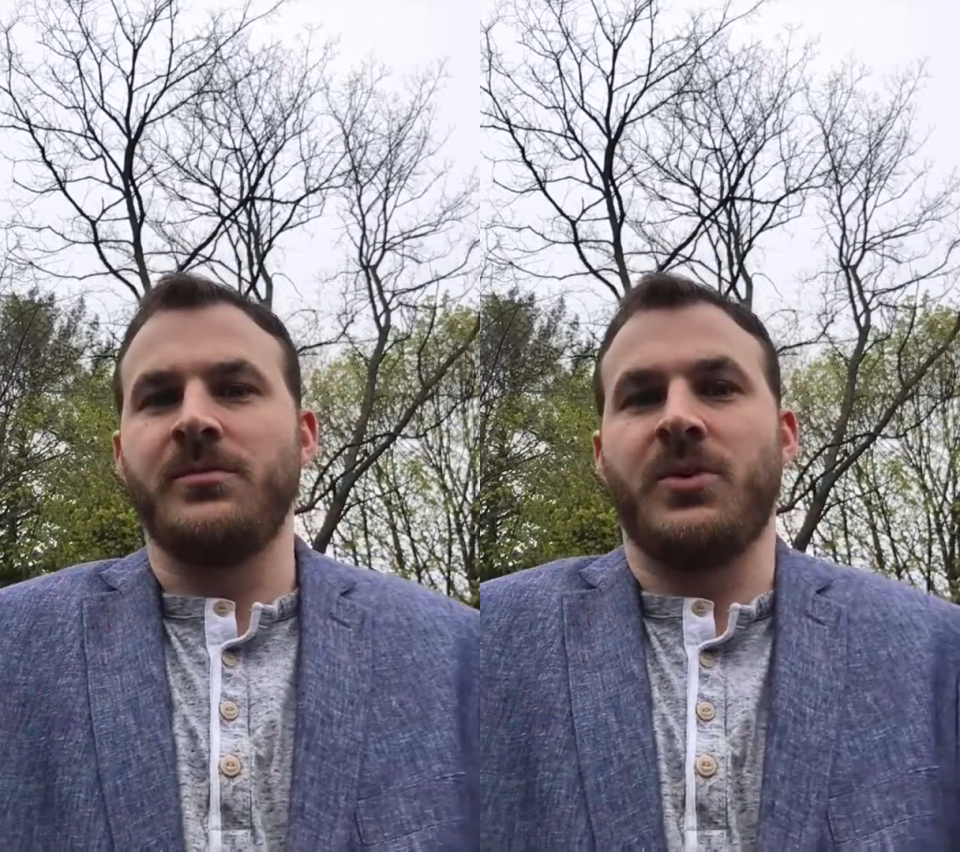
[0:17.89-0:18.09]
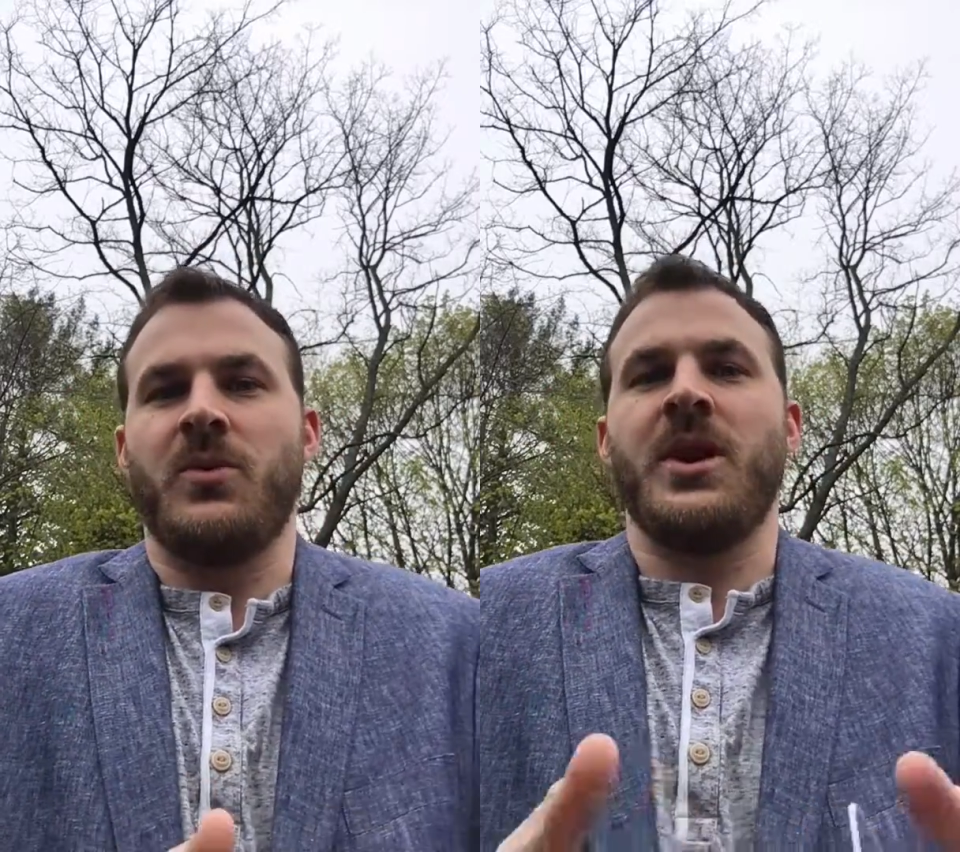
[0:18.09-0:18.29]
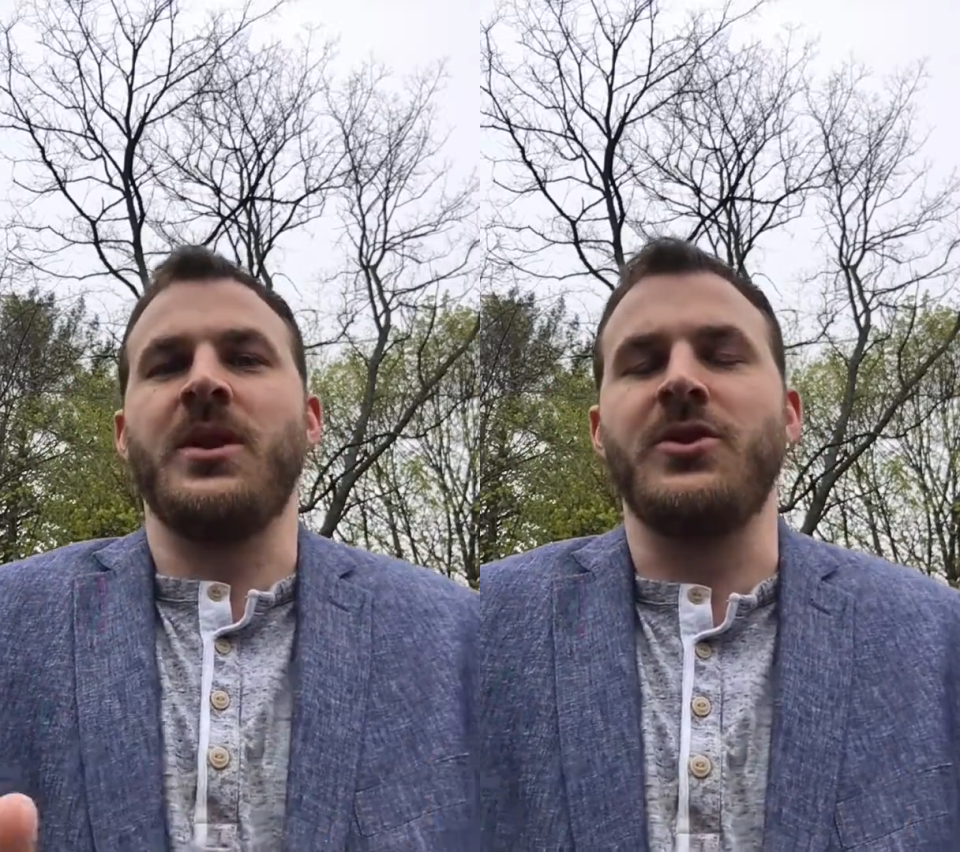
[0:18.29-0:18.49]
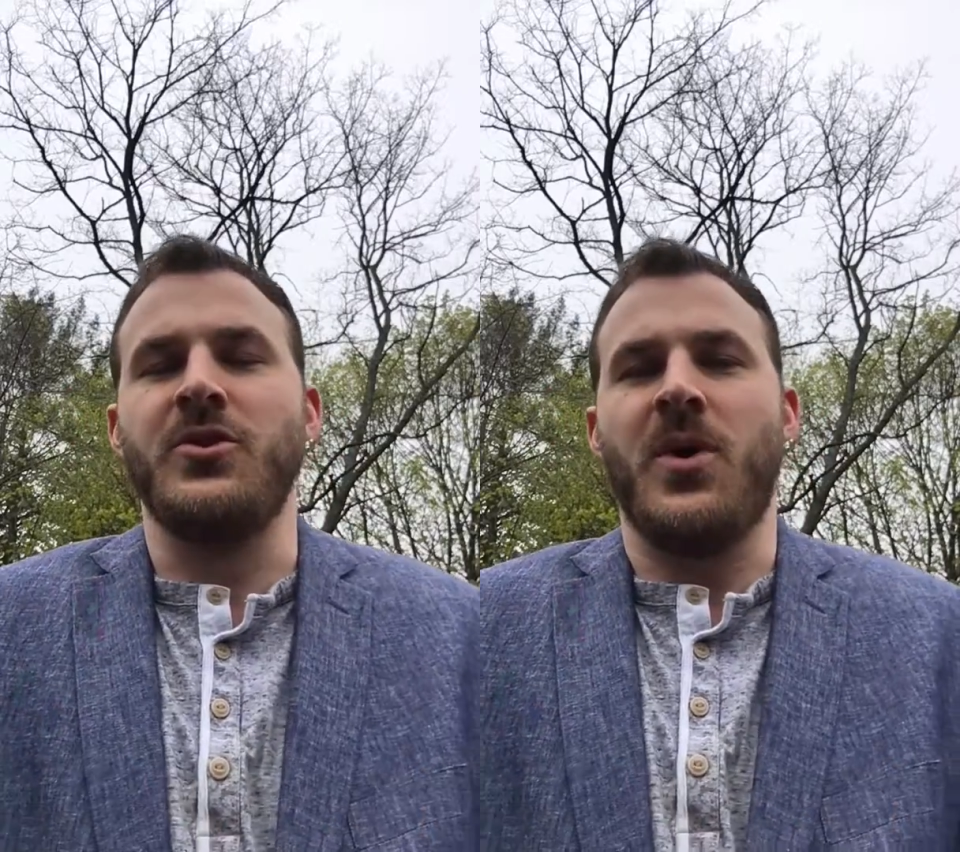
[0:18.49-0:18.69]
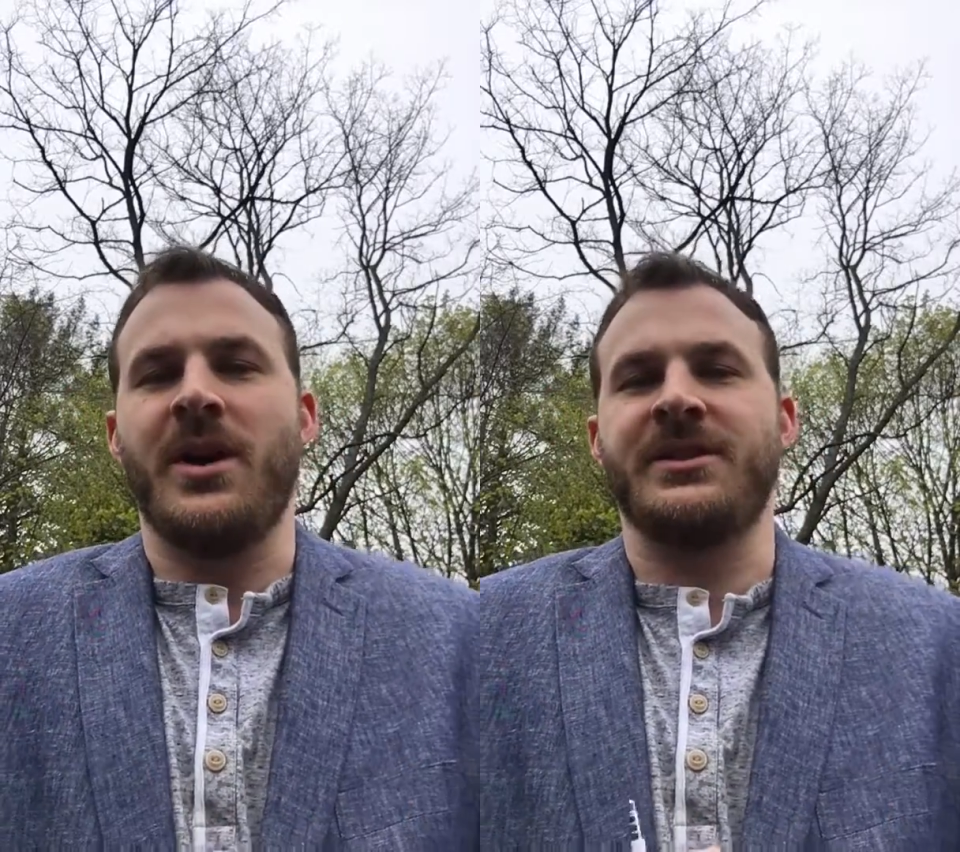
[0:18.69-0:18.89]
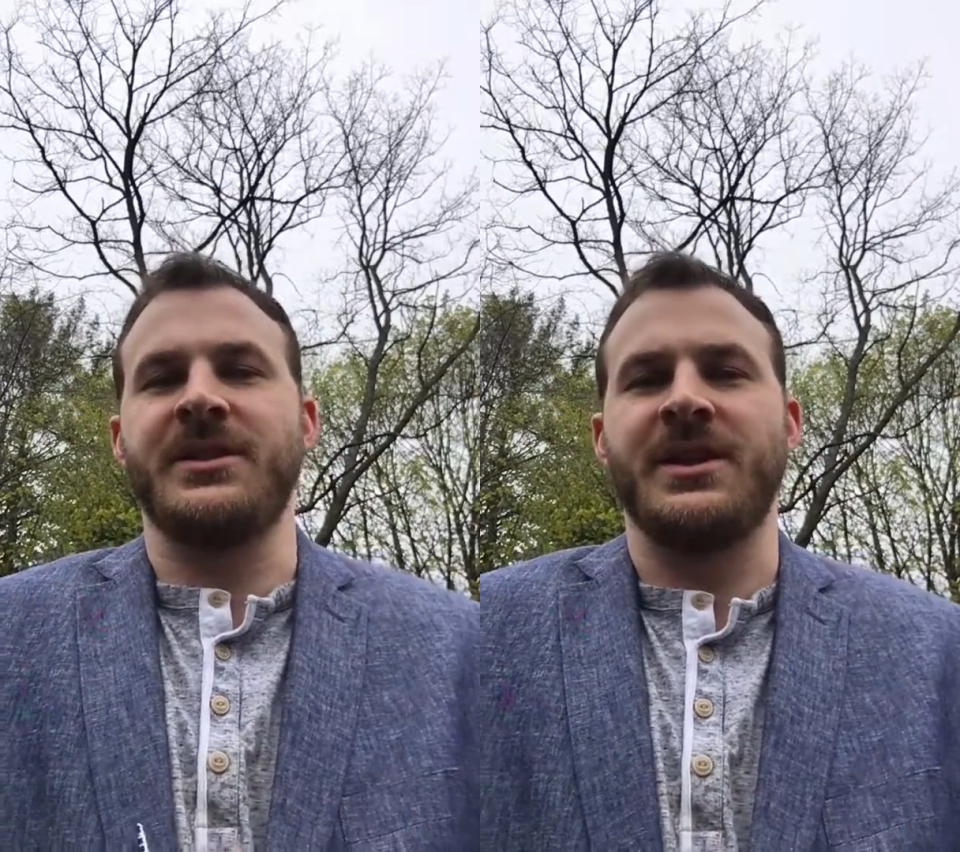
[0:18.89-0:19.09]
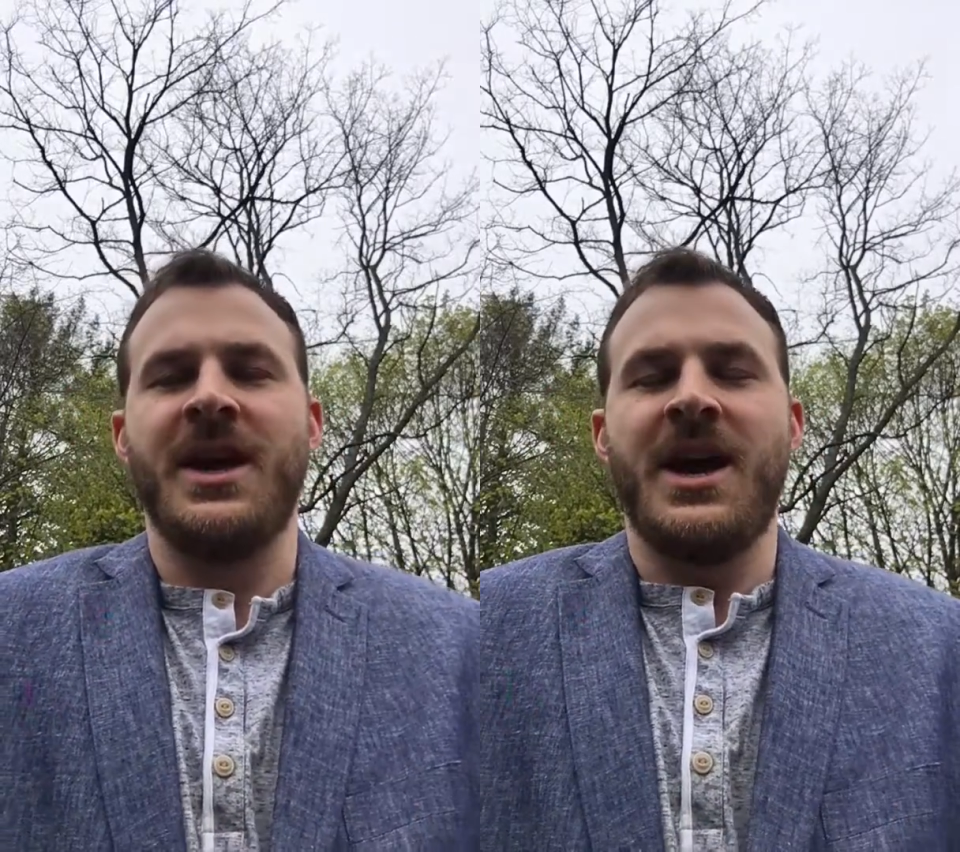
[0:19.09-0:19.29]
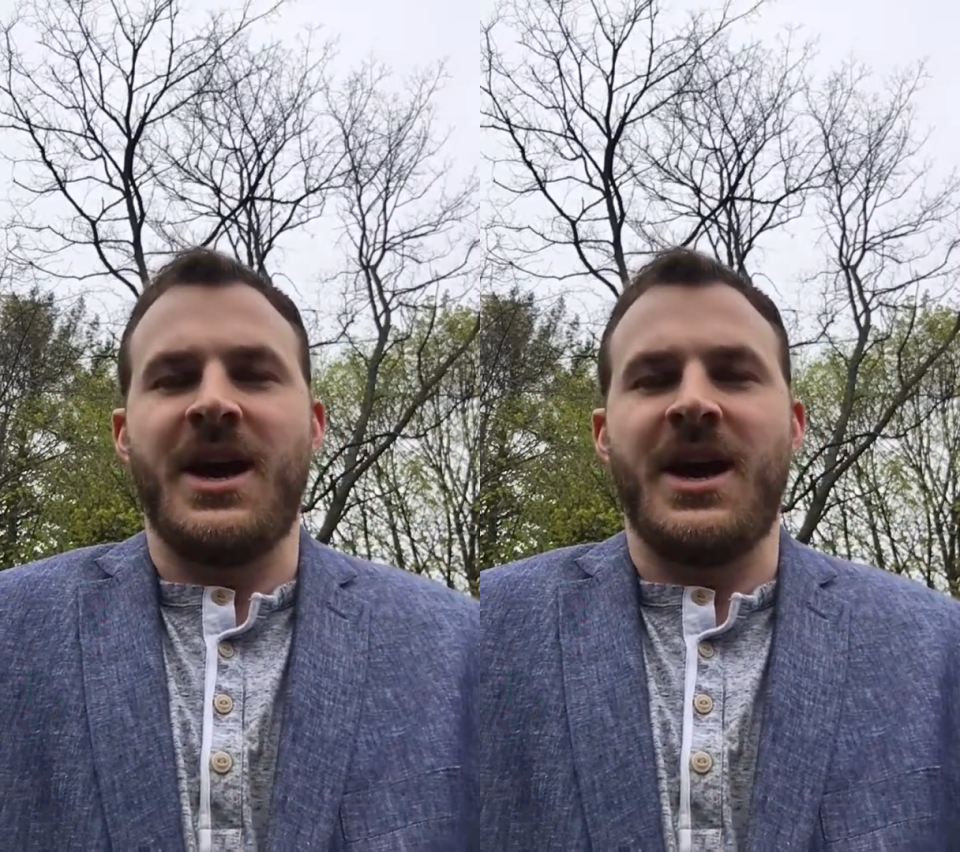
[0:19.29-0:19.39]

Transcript: but what are the nuances?